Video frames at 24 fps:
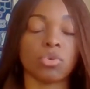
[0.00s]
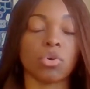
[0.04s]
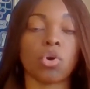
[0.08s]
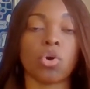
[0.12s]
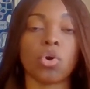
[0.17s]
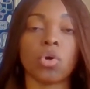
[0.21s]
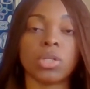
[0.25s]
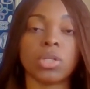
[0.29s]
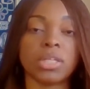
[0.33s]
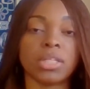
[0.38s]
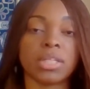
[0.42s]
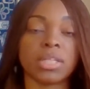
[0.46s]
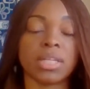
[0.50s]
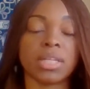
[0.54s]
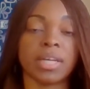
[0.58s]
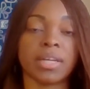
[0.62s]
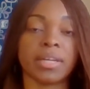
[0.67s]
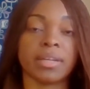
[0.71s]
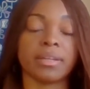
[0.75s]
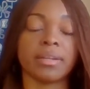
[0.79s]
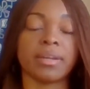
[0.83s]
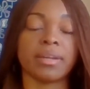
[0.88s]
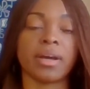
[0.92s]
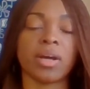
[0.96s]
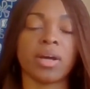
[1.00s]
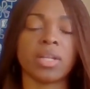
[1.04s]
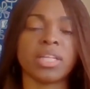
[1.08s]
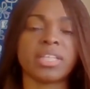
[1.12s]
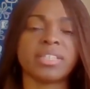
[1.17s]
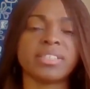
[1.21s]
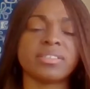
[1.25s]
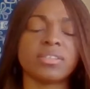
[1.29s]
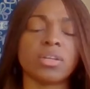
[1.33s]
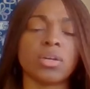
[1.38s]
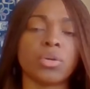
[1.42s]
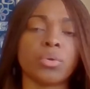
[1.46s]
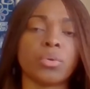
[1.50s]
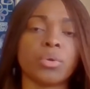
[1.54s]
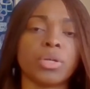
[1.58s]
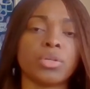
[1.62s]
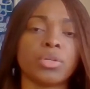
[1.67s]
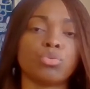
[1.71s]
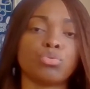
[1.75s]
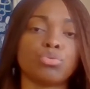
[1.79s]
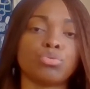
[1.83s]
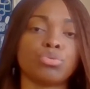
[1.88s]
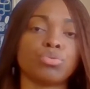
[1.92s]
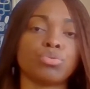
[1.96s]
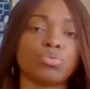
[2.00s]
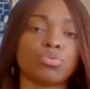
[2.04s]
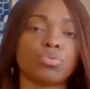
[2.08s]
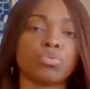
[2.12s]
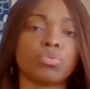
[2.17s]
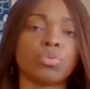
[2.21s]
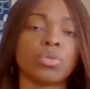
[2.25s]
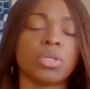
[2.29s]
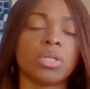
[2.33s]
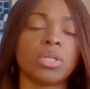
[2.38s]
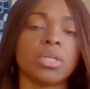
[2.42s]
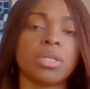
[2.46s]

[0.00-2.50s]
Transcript: all in line. Now let's go into